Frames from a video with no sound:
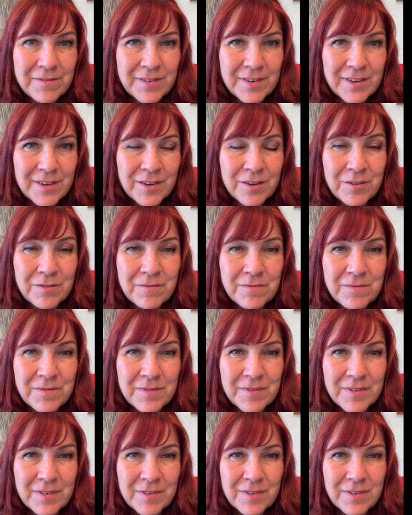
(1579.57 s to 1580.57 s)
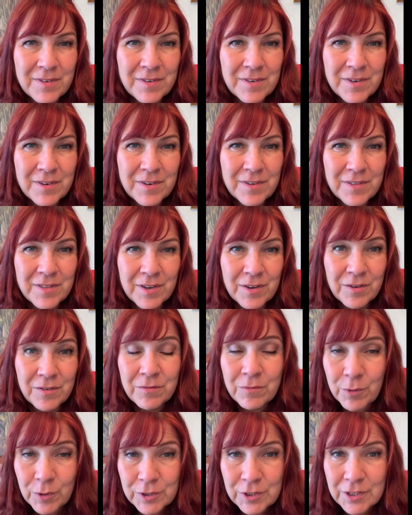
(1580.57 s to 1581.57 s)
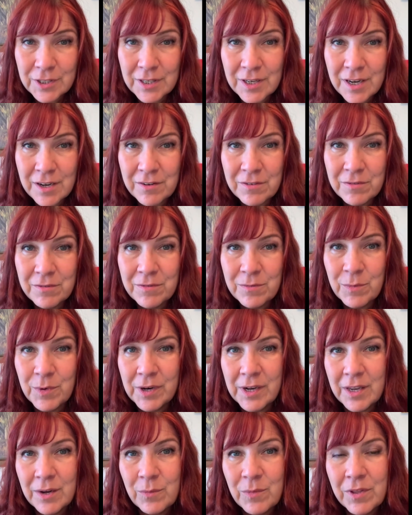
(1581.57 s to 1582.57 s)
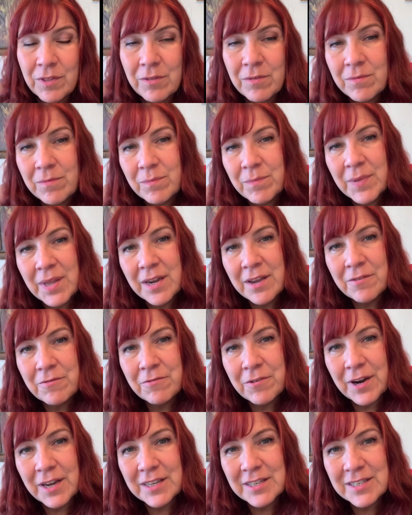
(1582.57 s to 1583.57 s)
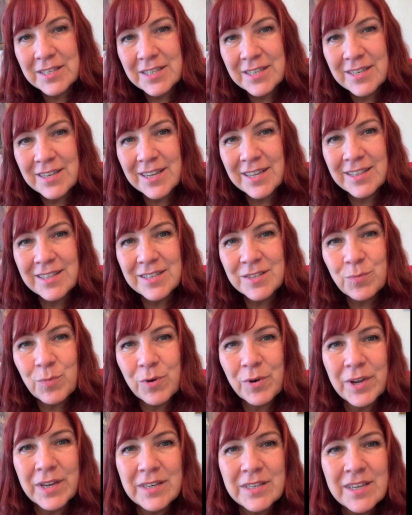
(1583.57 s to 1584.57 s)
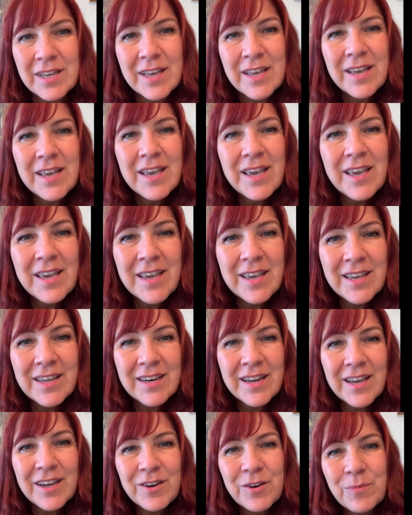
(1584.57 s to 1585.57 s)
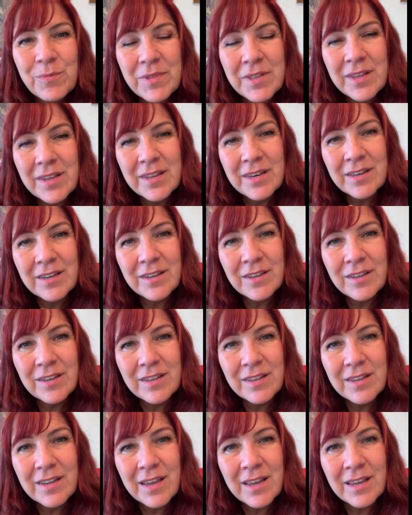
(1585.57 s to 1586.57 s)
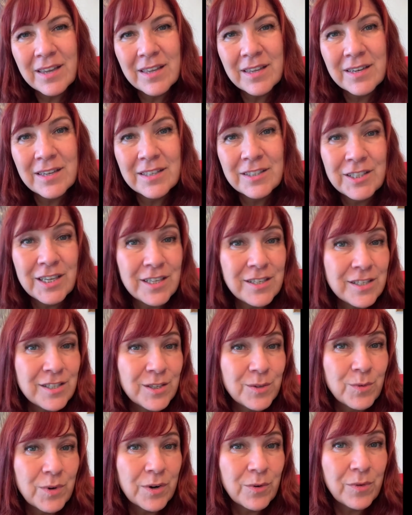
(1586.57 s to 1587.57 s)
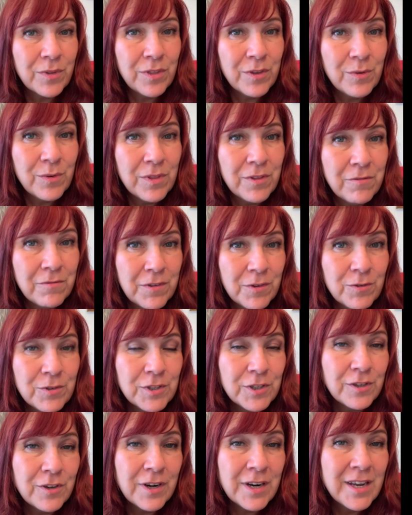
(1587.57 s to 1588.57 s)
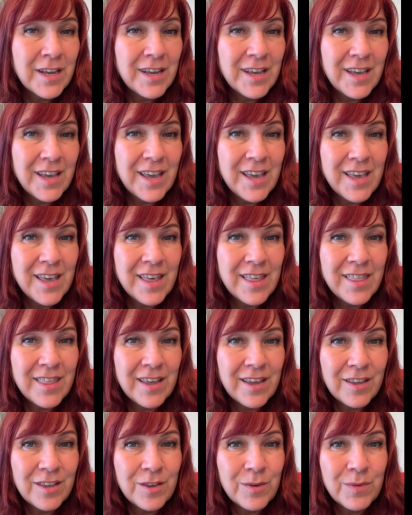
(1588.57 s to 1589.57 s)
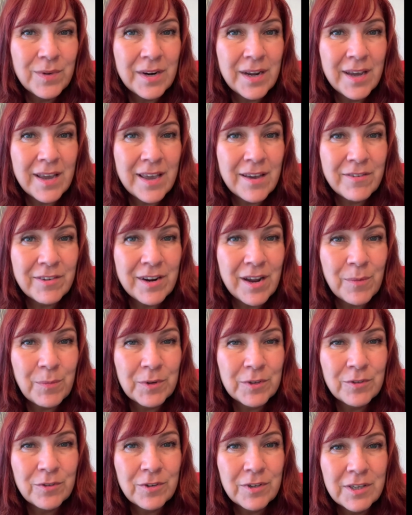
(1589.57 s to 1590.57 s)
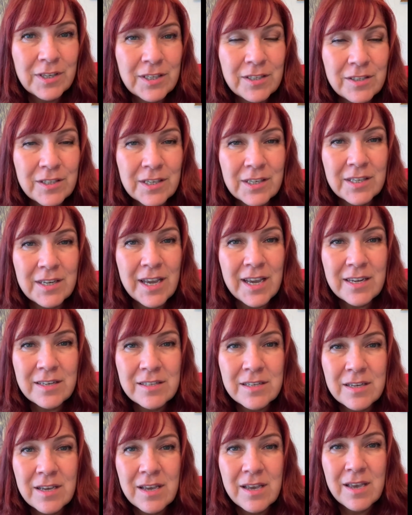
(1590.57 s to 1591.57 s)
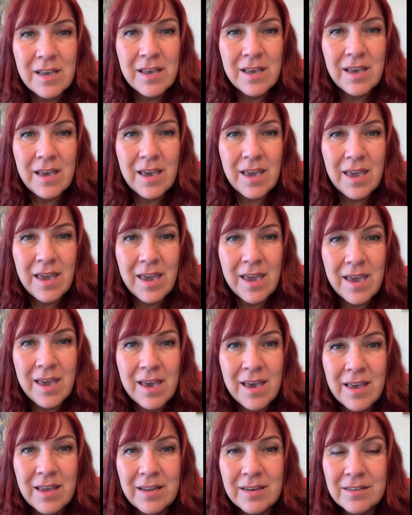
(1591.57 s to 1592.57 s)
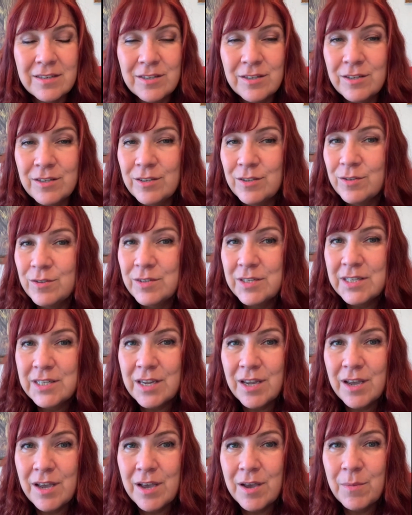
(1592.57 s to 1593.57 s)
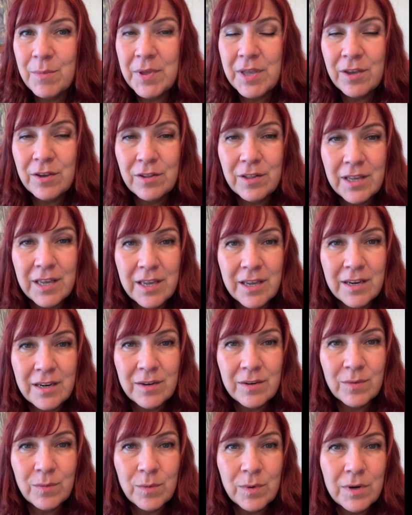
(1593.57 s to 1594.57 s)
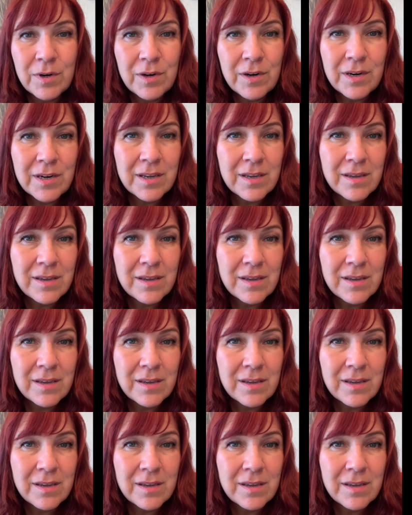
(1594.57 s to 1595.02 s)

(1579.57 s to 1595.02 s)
the good fortune of working with many friends at this point, and I hope that I get a chance to work with you in the future, and that you and I have an opportunity to connect and do some healing work.